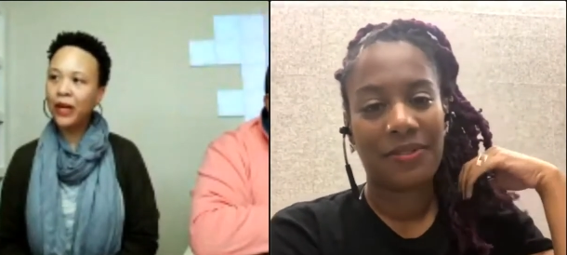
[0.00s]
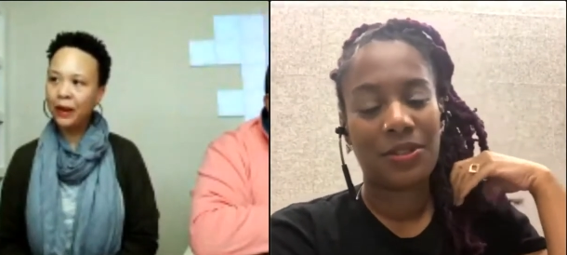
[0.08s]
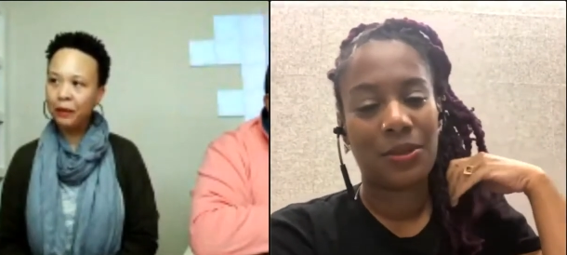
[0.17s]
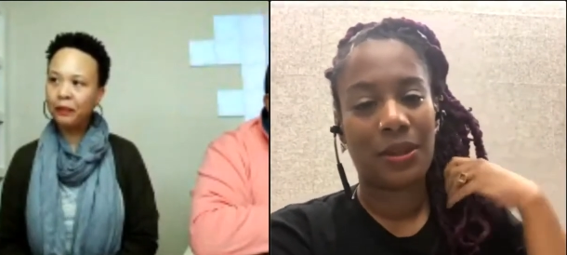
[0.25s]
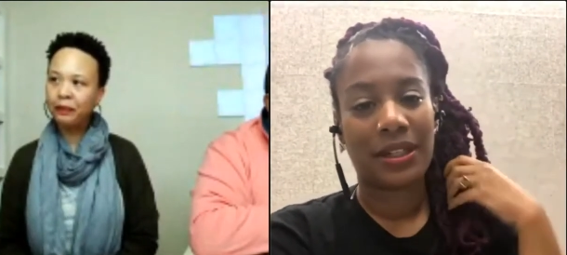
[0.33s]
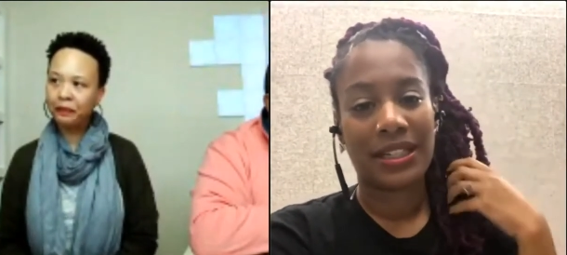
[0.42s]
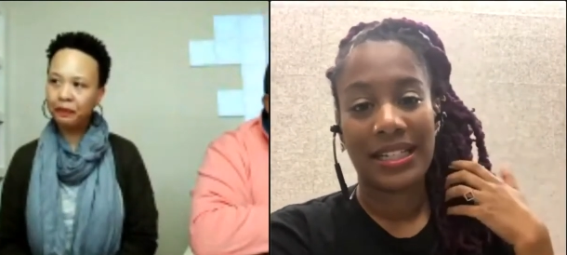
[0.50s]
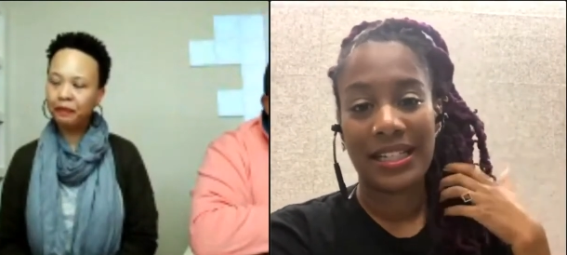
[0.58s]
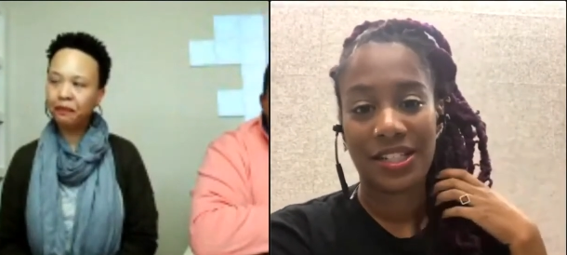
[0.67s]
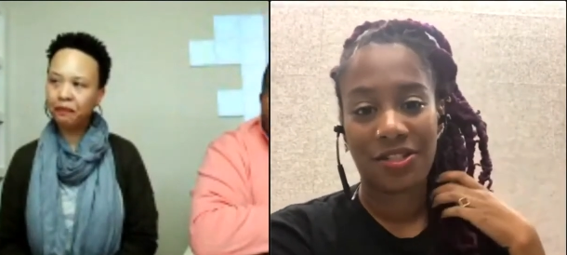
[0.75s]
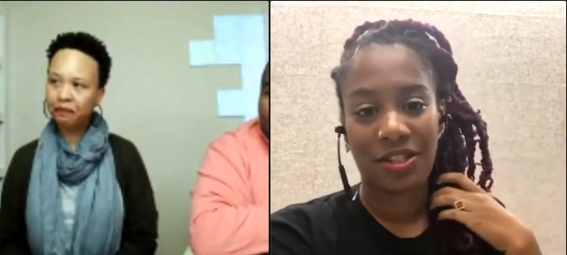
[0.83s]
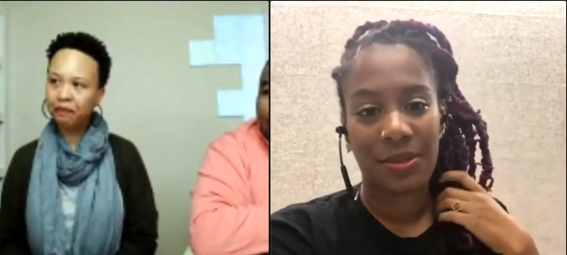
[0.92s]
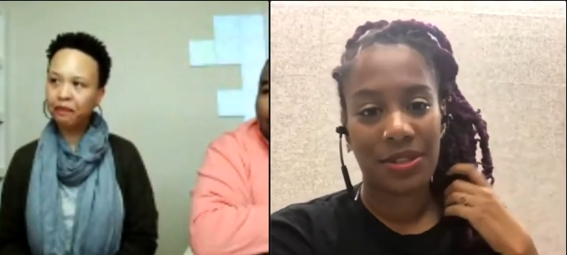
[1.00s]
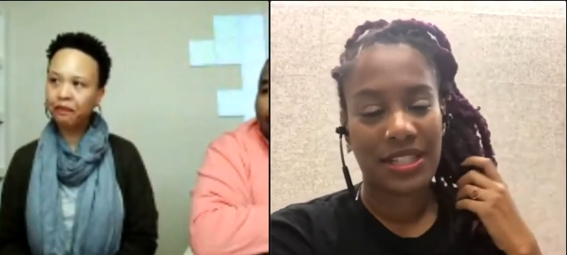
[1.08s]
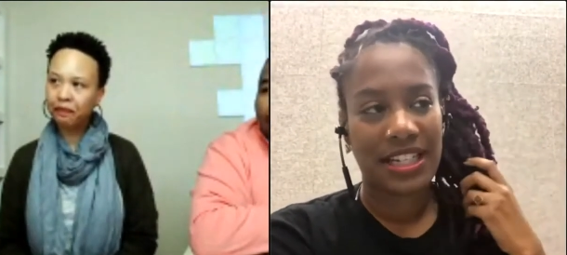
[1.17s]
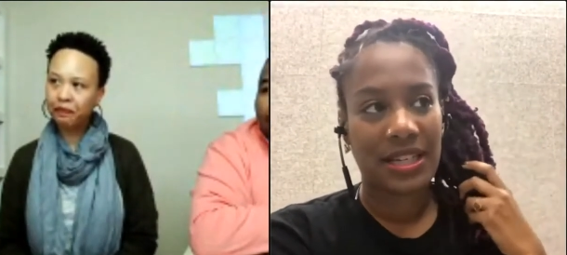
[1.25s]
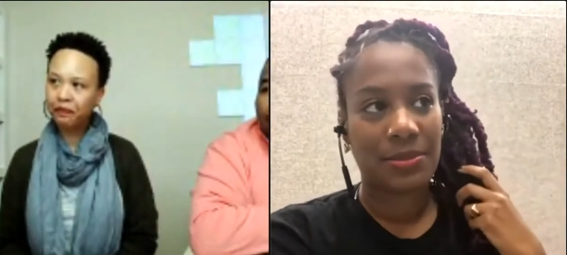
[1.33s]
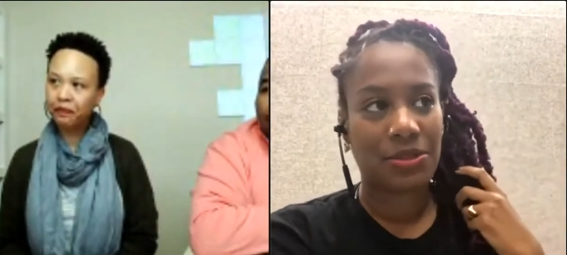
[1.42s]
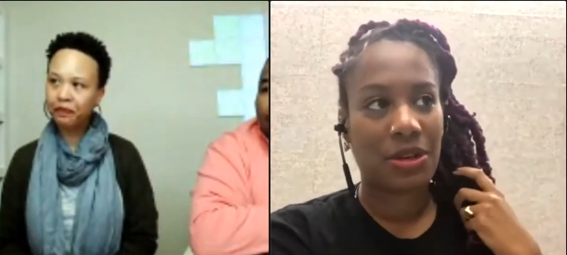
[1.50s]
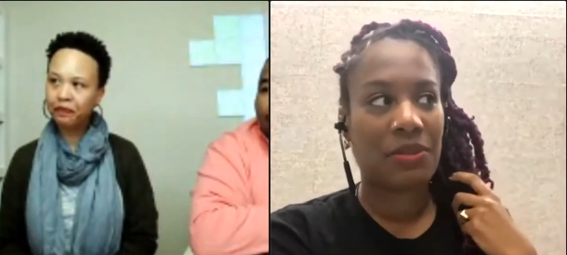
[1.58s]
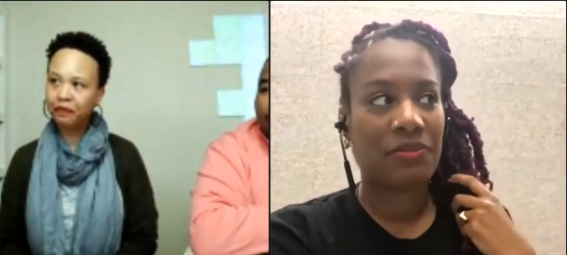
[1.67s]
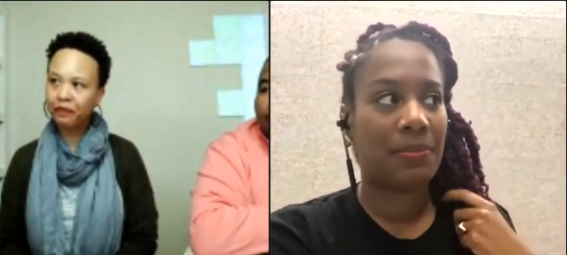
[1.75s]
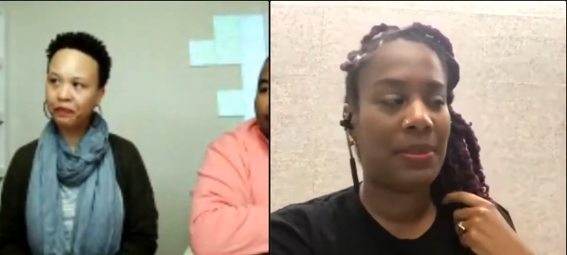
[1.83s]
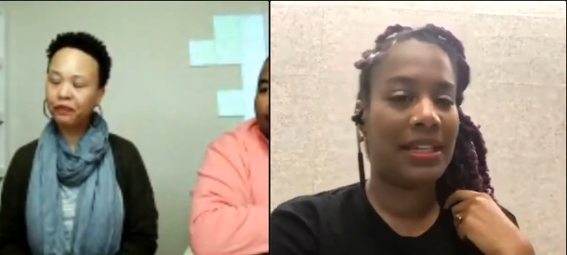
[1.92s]
Speaker 1: to work in history museums. So I went from
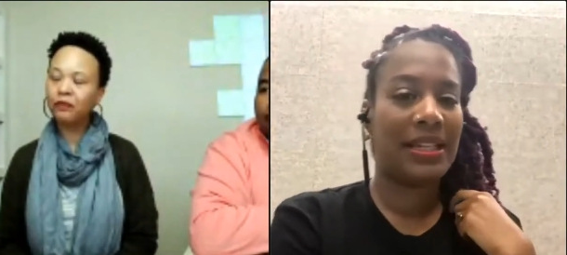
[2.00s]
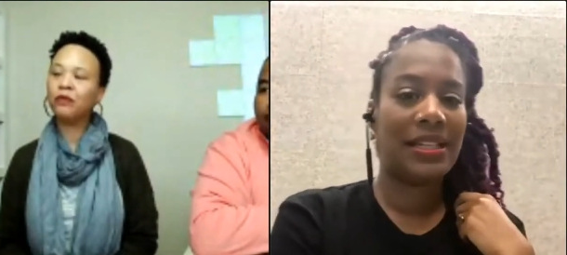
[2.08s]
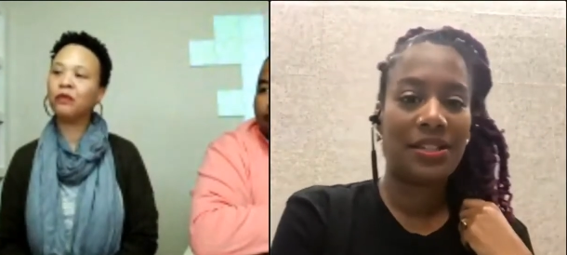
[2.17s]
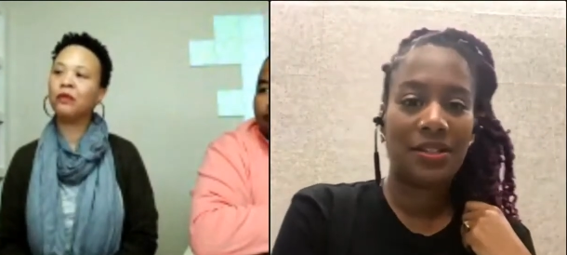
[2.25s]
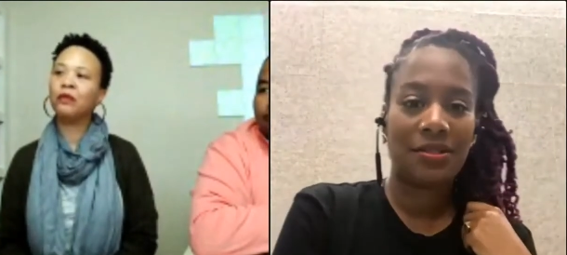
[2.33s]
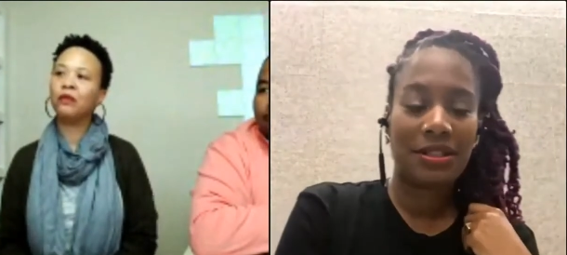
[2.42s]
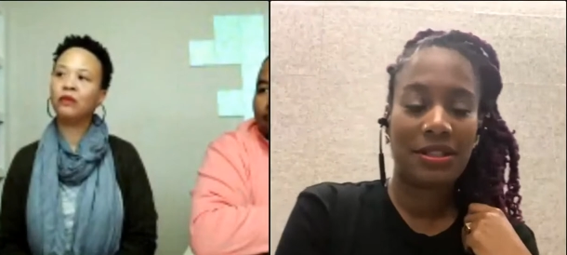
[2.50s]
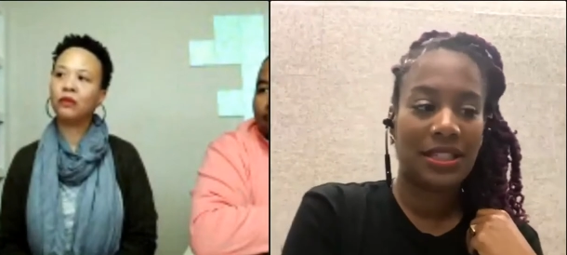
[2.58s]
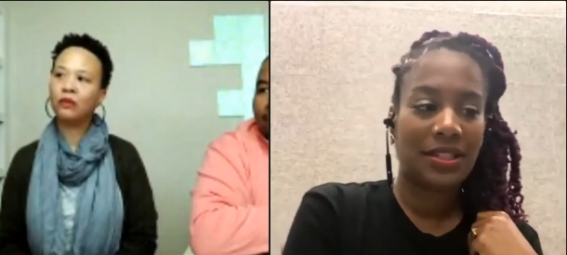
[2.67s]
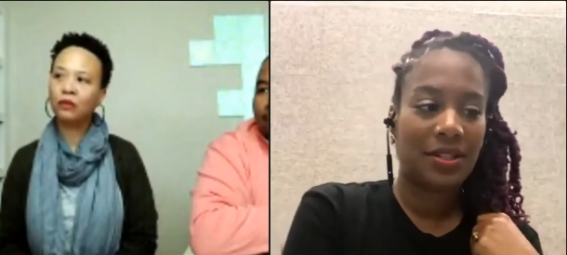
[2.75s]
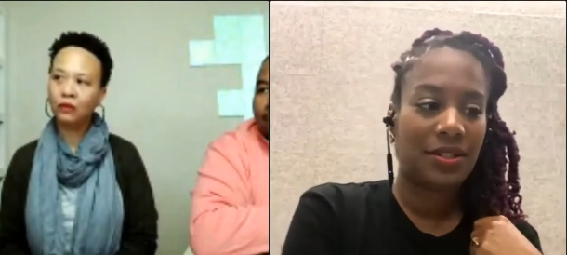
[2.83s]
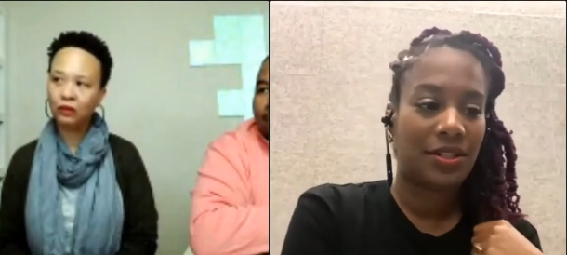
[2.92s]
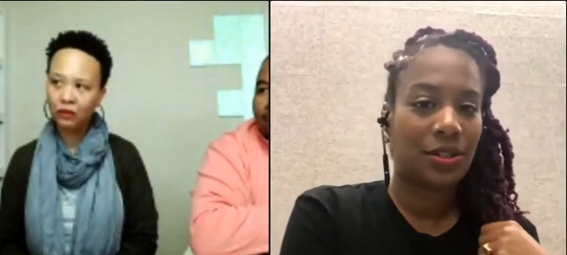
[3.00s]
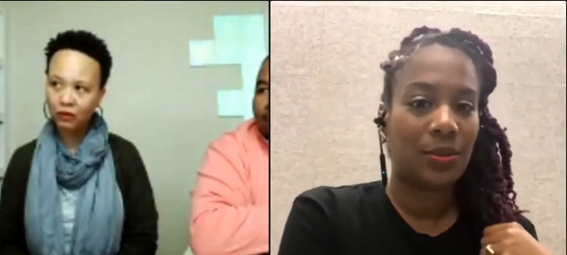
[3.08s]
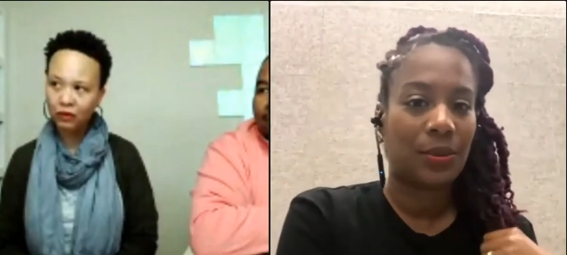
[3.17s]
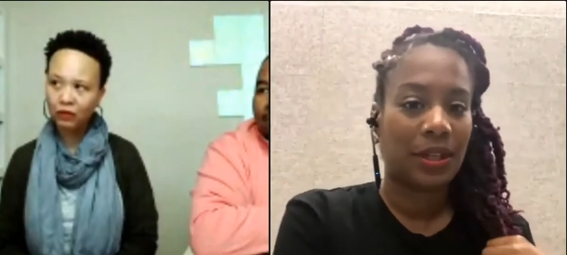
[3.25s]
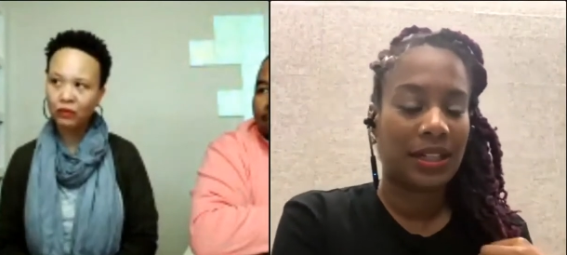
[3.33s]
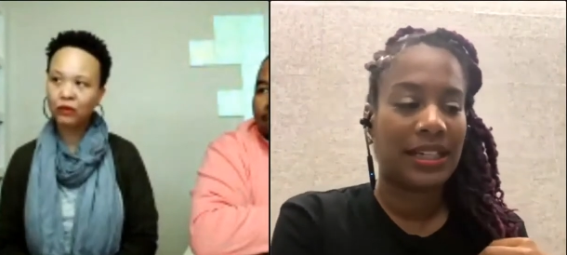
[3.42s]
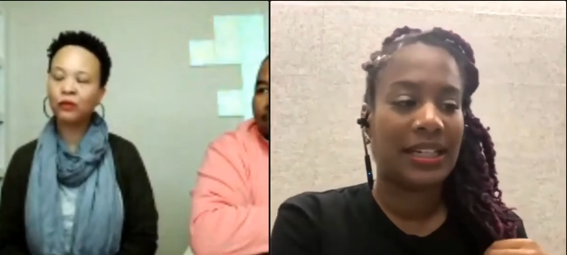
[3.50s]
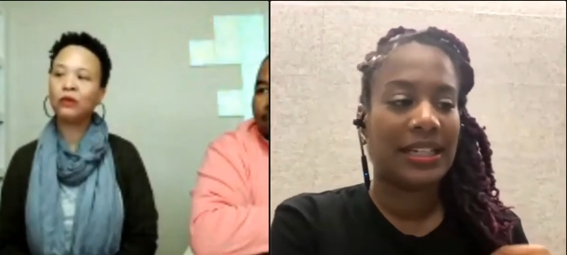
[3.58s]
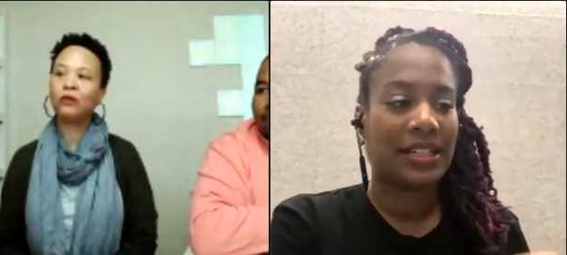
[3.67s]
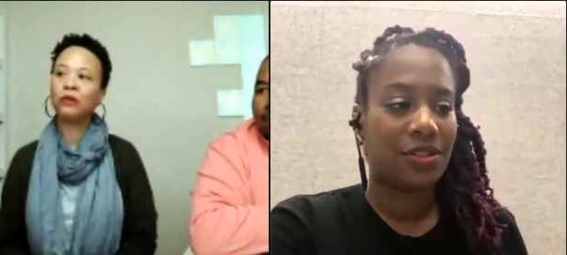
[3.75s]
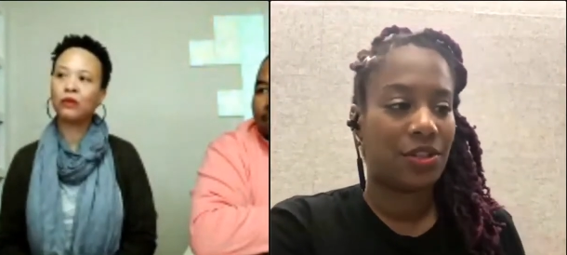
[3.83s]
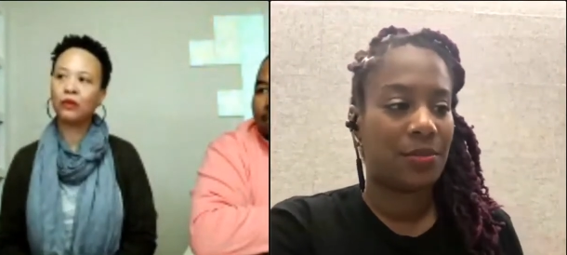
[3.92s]
being a history mm. teacher to working in
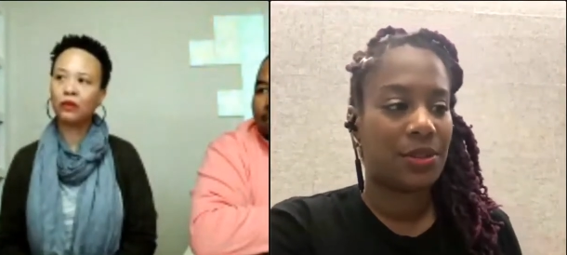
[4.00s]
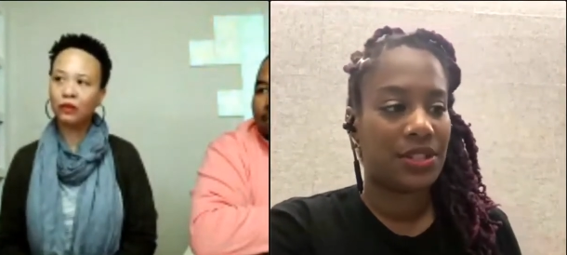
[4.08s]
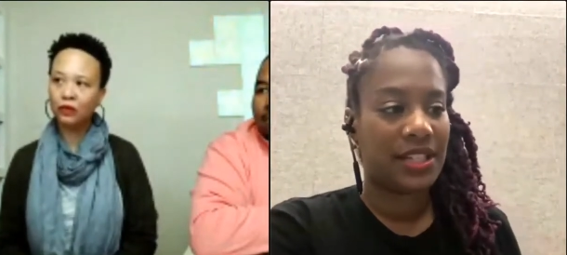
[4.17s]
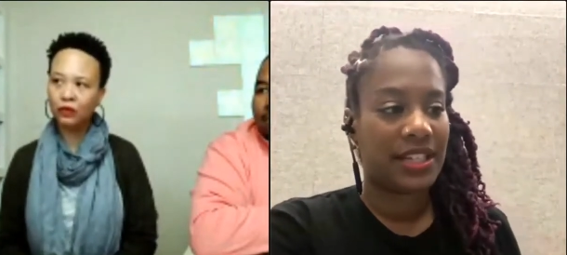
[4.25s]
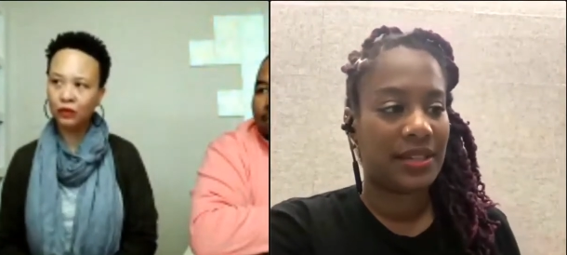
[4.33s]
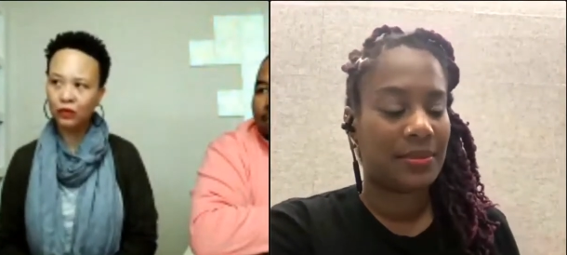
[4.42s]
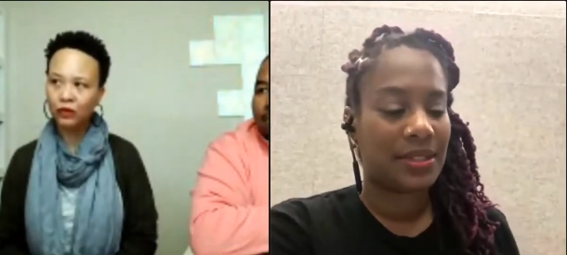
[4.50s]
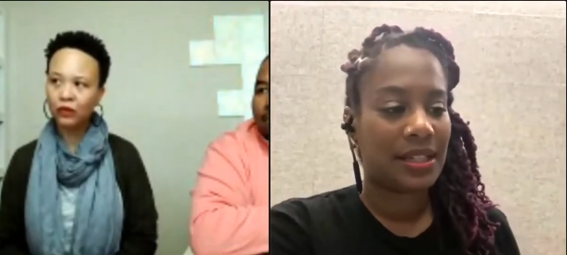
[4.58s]
history museums.